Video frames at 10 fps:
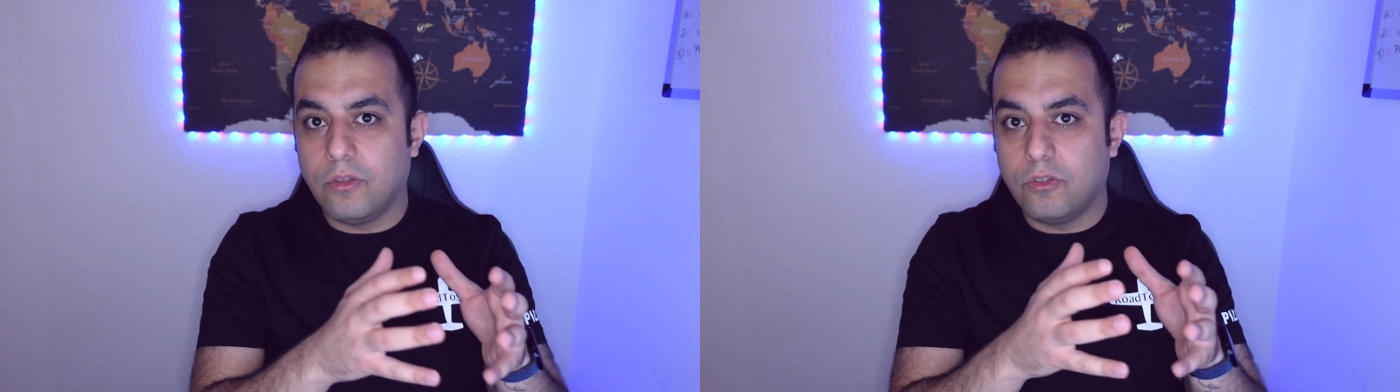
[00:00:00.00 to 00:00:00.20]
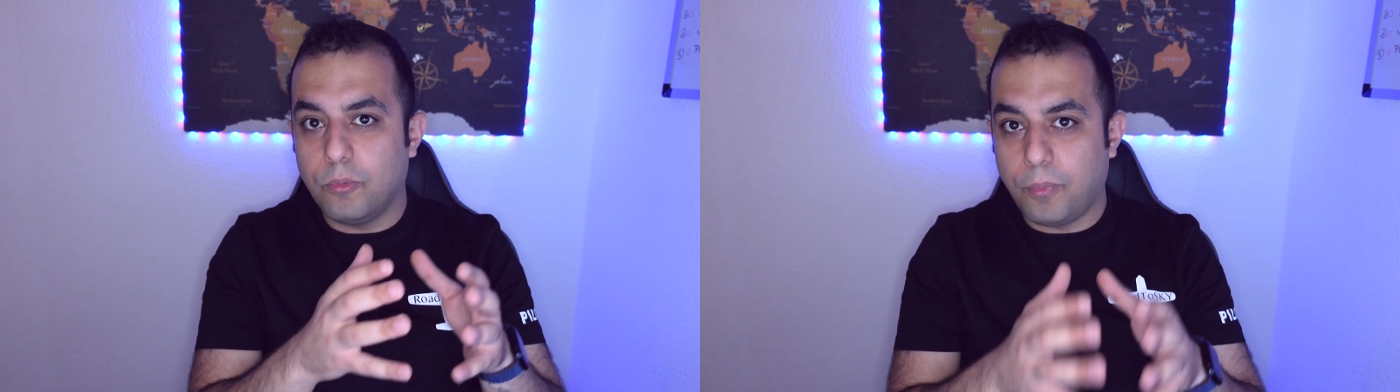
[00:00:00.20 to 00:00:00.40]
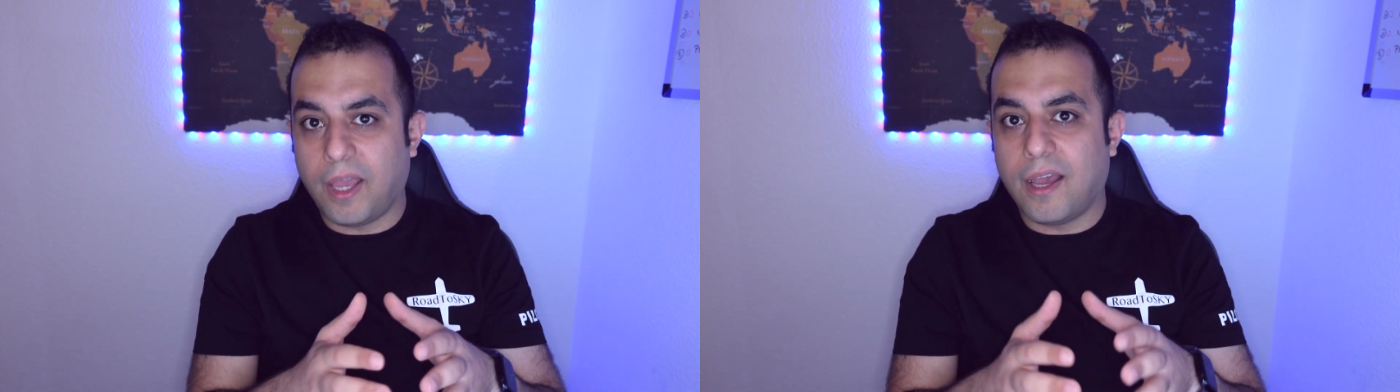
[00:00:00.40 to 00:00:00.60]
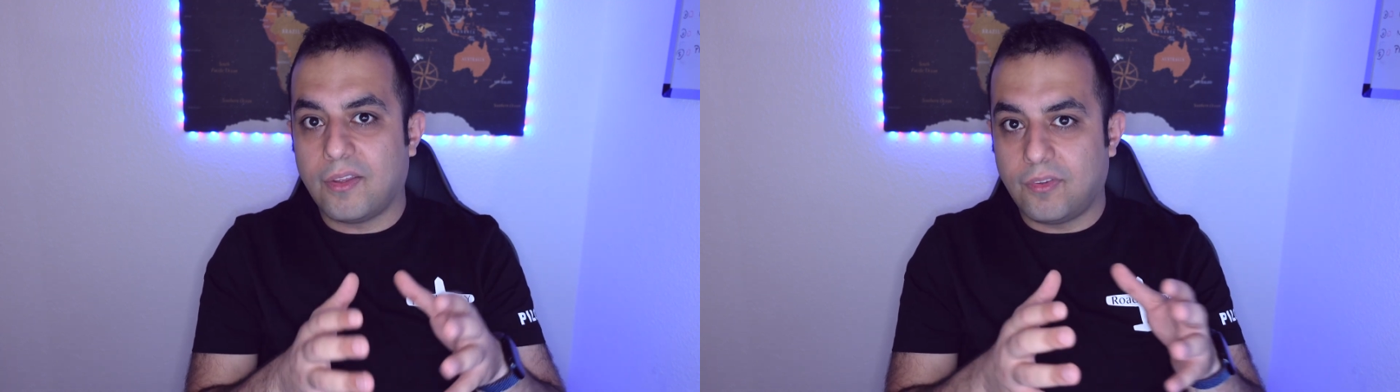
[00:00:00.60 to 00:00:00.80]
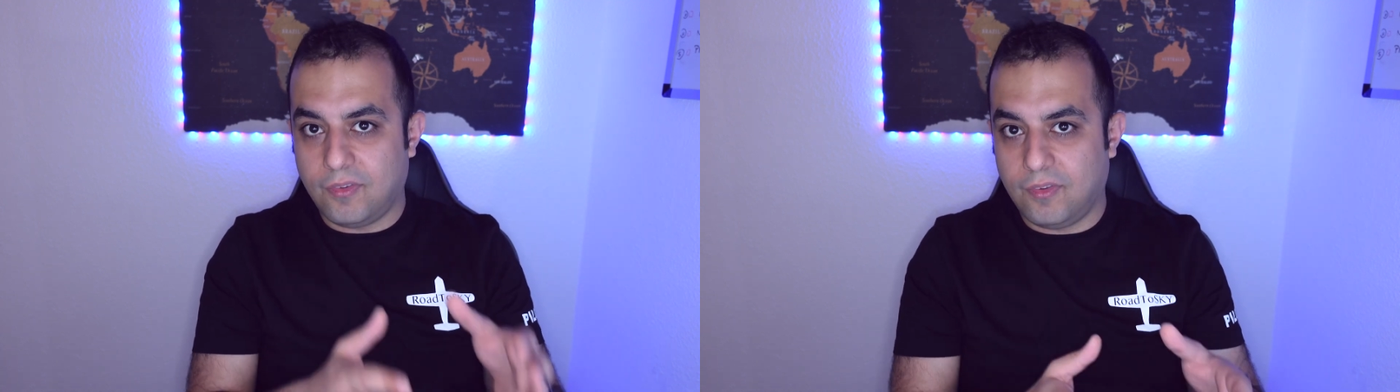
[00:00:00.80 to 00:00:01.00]
to
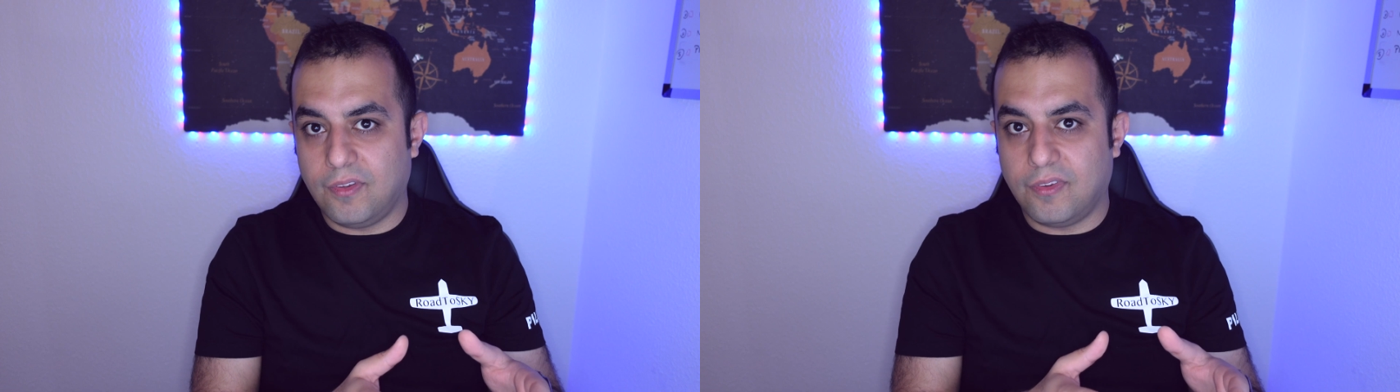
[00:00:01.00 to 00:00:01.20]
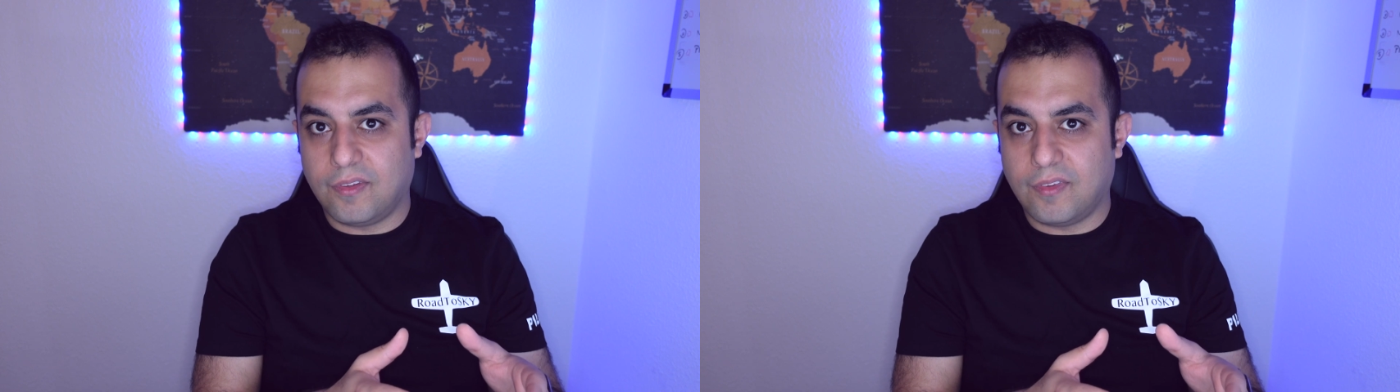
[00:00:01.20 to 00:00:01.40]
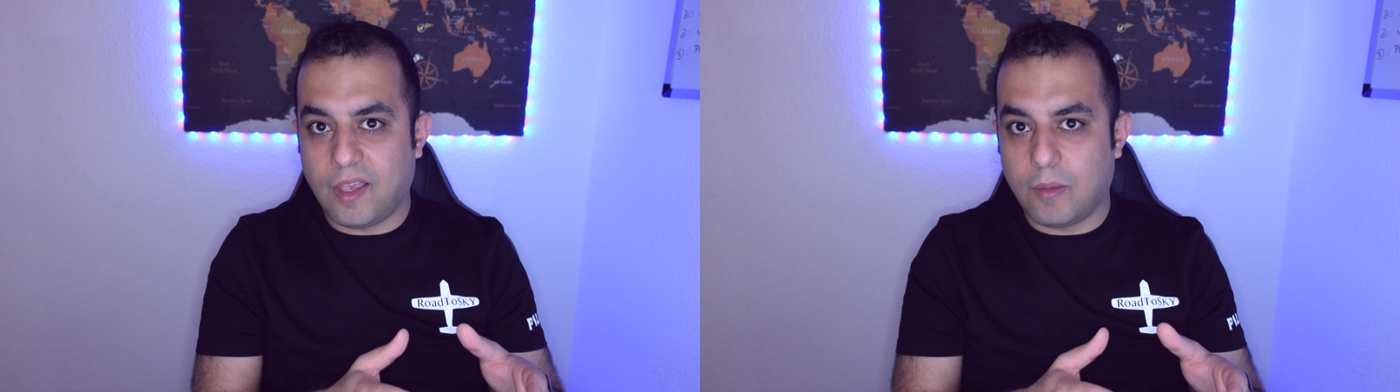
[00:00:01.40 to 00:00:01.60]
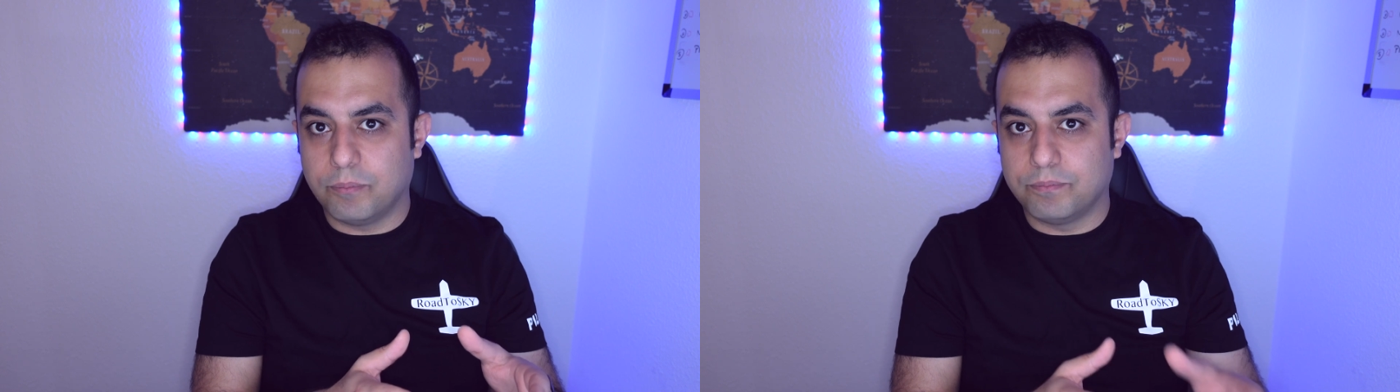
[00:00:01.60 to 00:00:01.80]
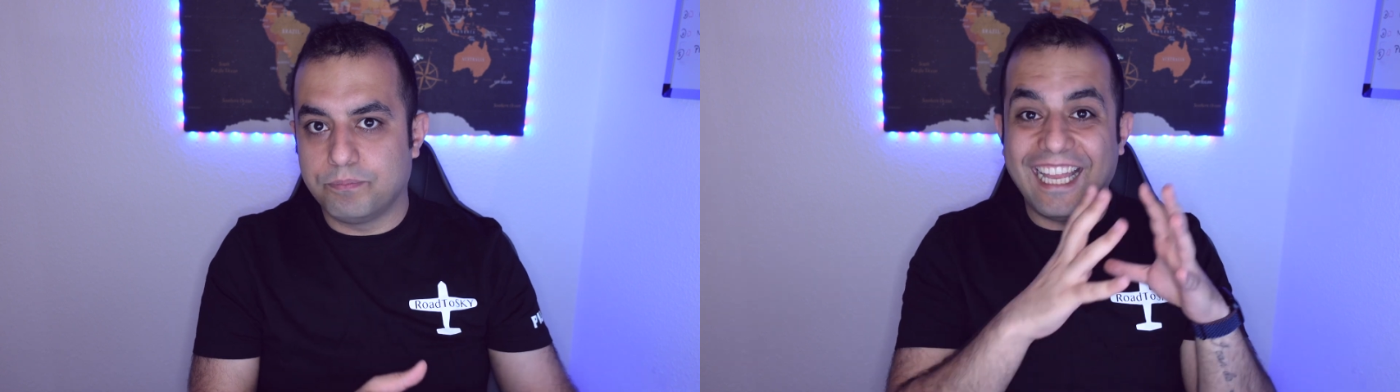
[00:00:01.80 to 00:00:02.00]
pass this
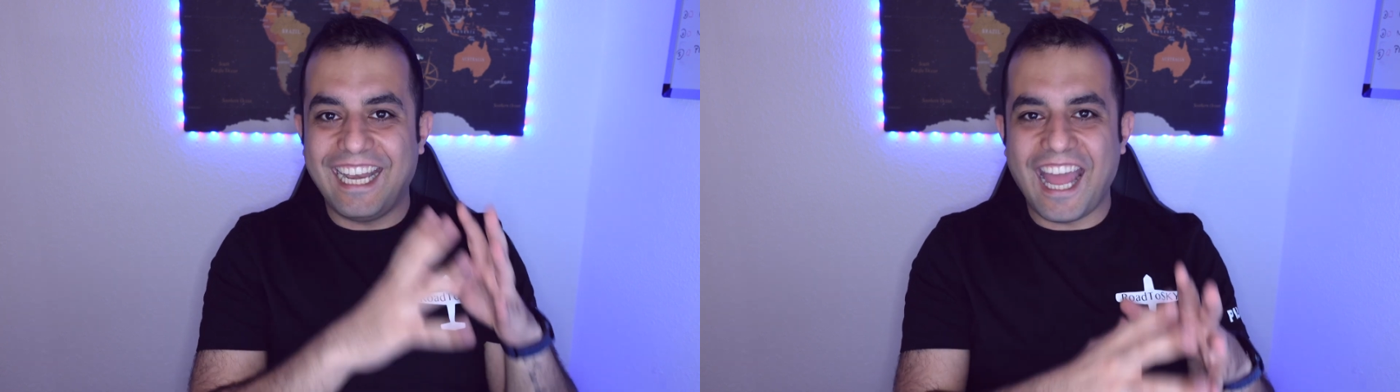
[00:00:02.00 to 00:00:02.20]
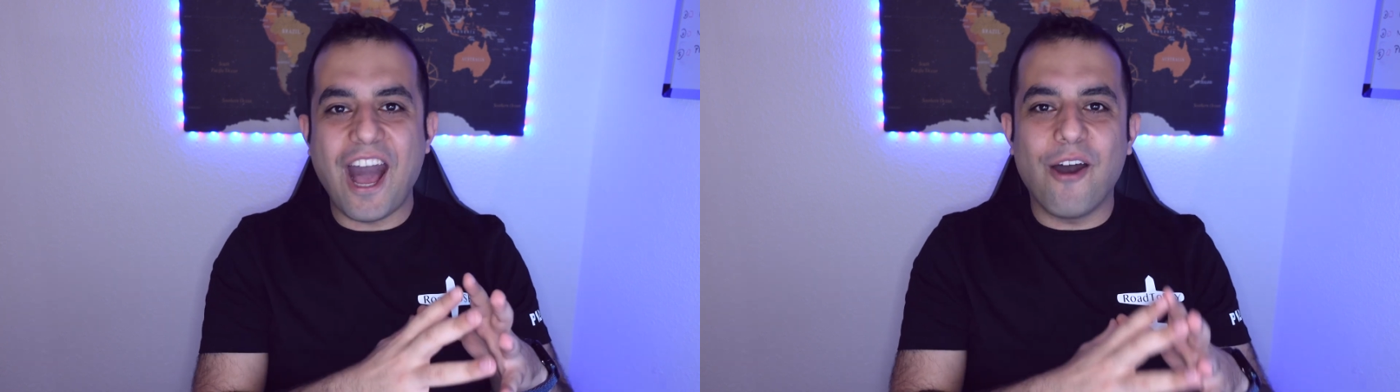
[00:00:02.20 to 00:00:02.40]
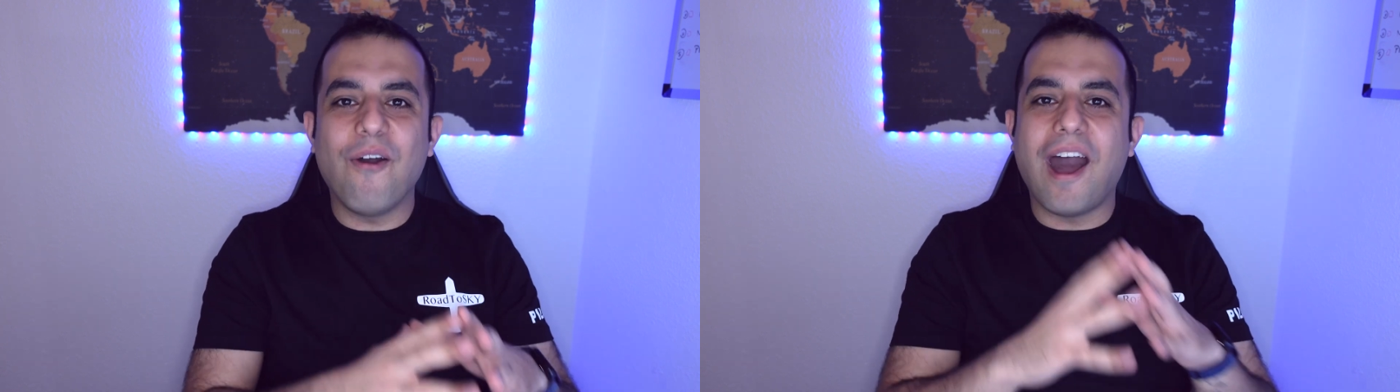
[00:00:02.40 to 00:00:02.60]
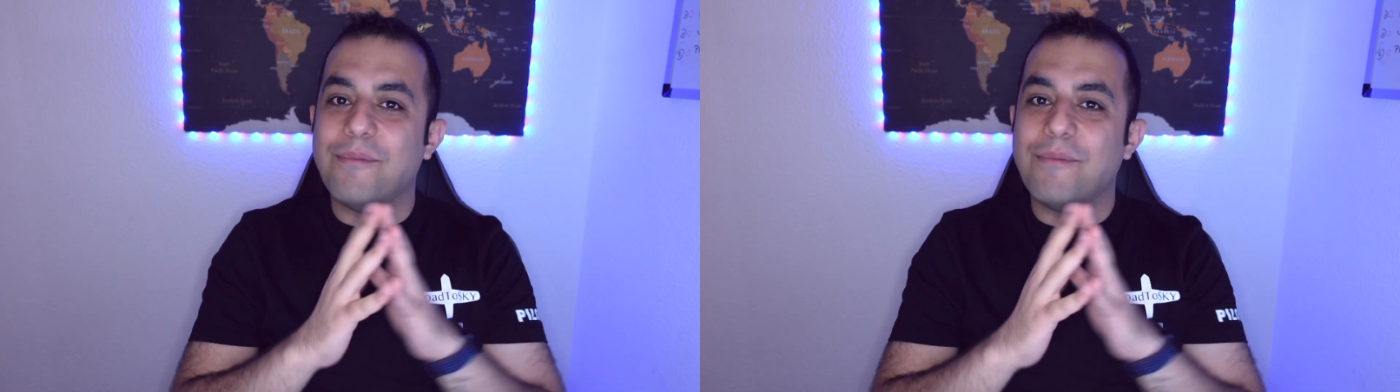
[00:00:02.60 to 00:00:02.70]
exam. Now,